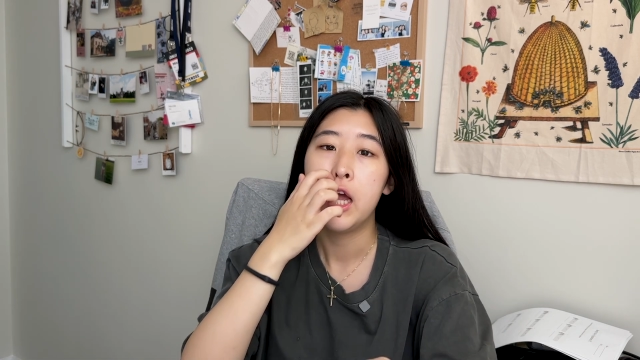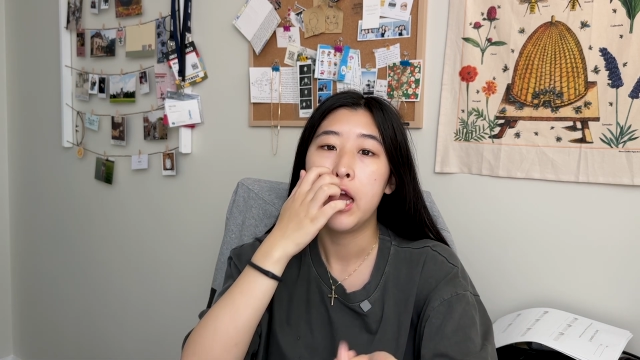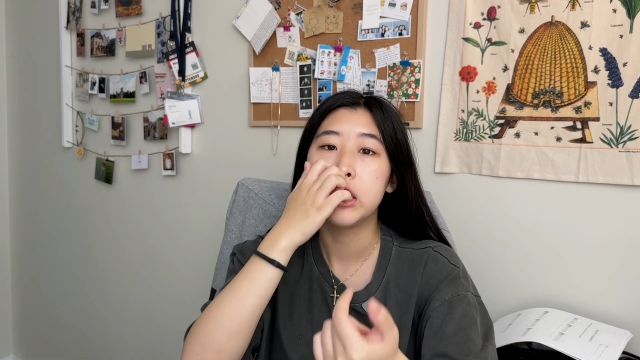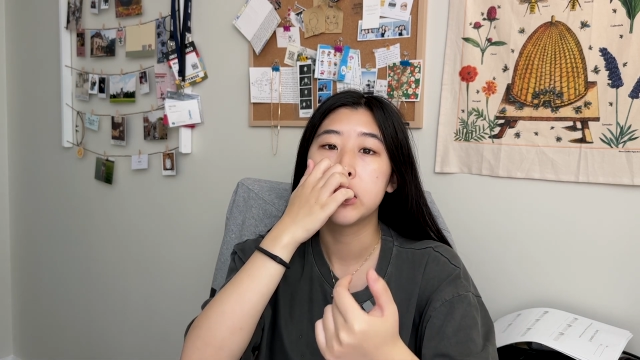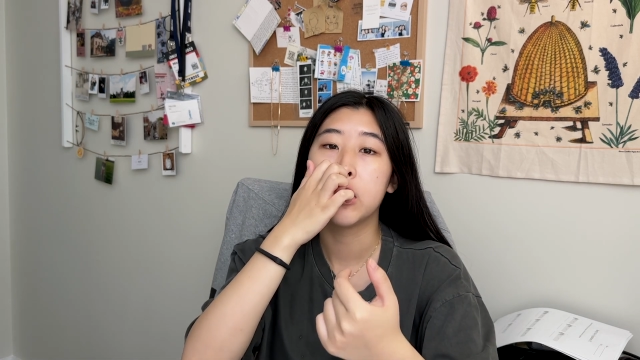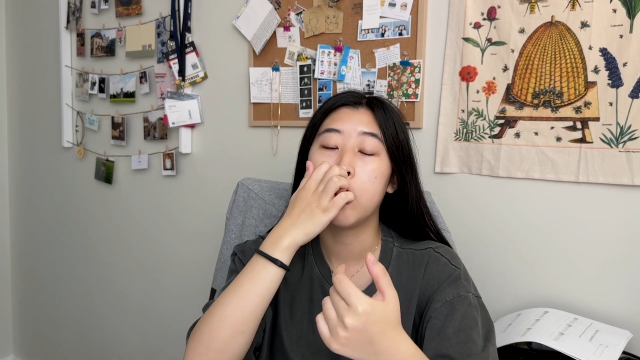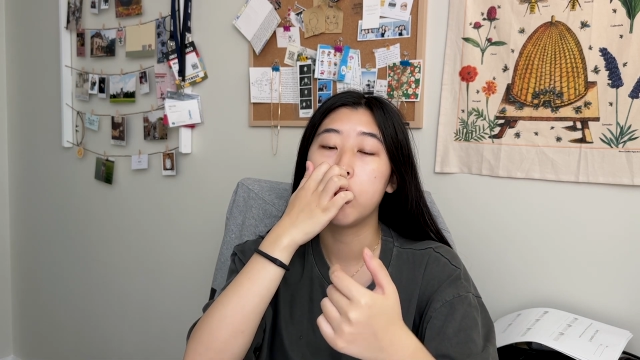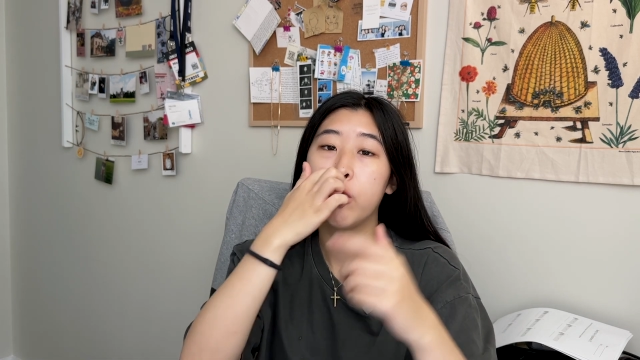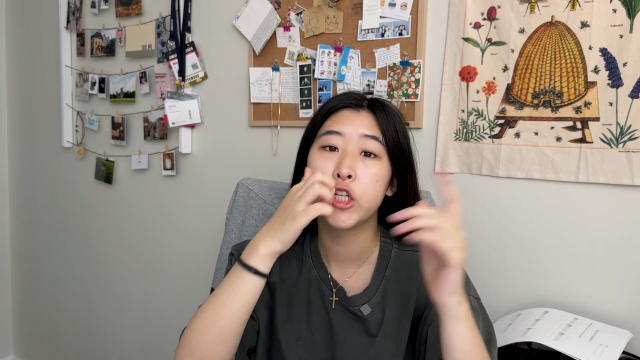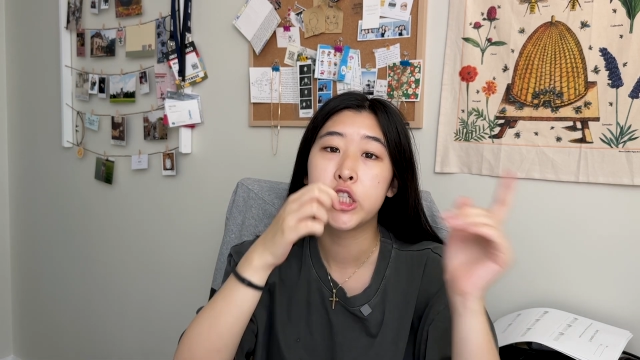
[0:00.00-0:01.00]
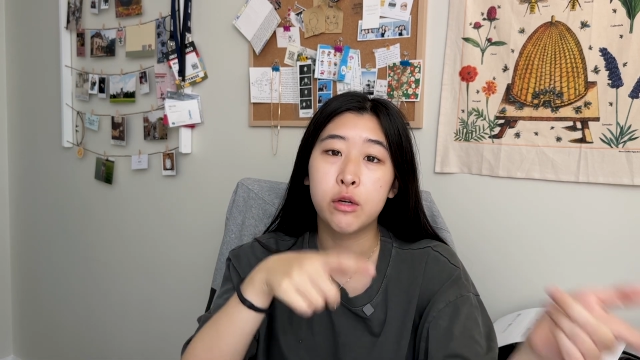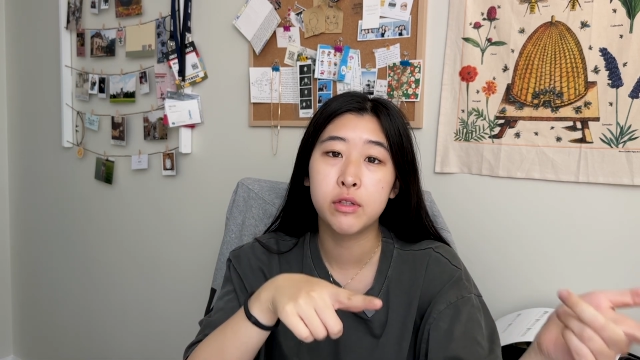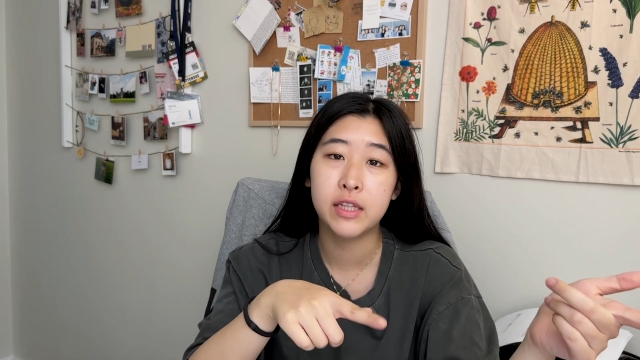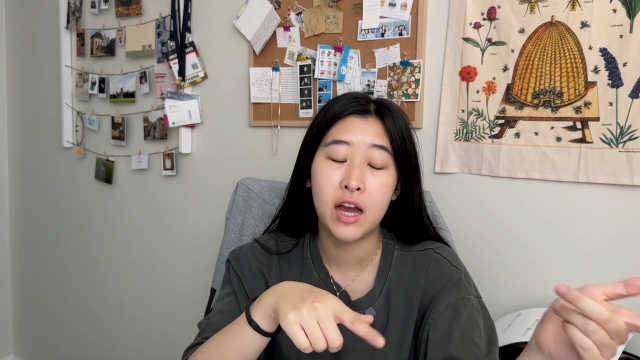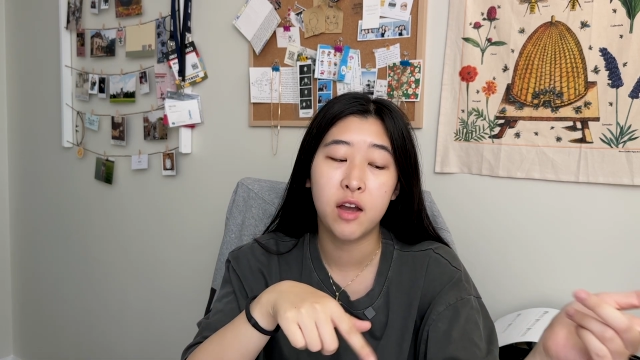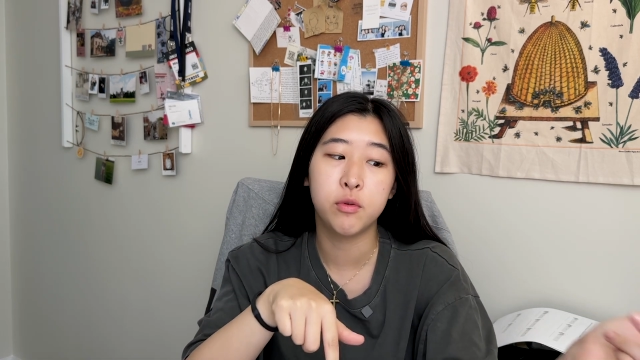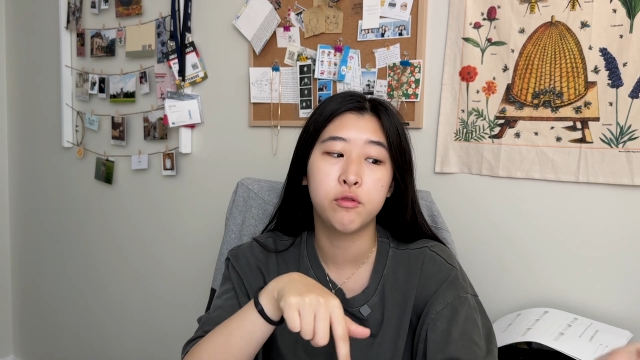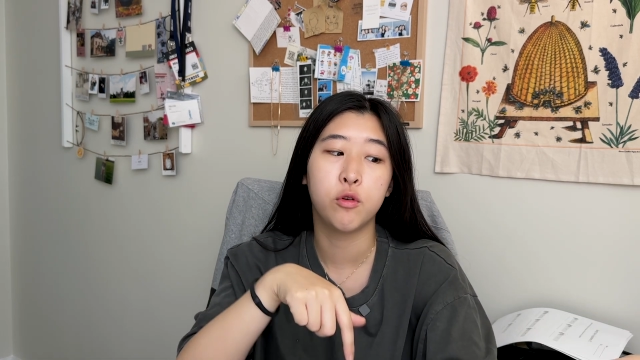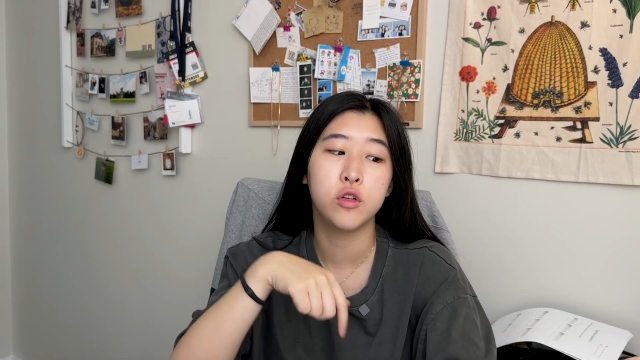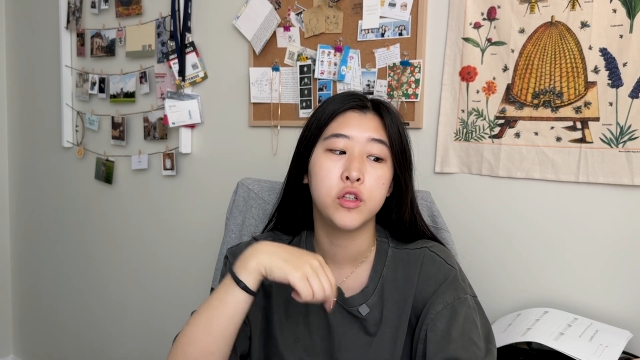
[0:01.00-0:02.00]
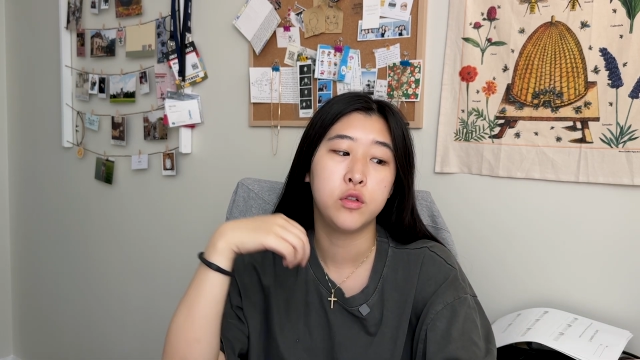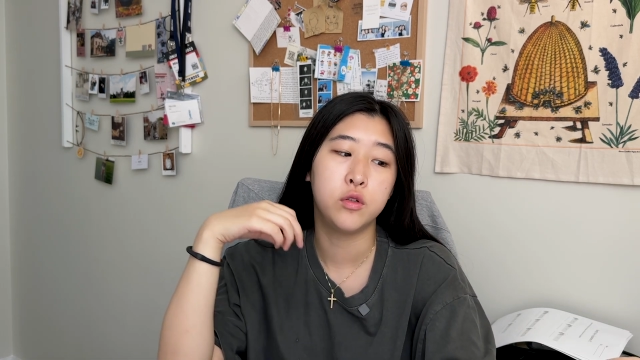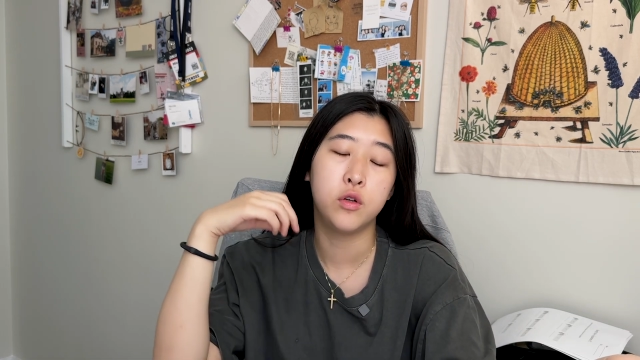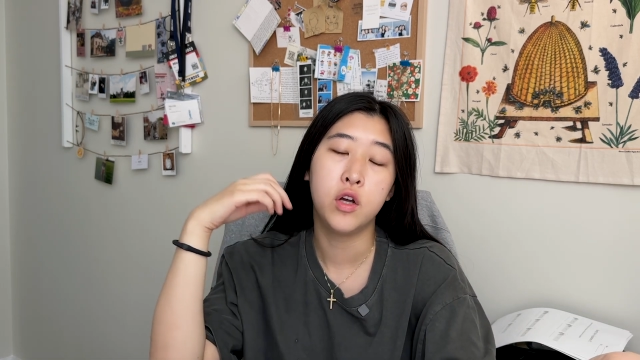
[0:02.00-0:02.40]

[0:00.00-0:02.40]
And so you want to check with that before you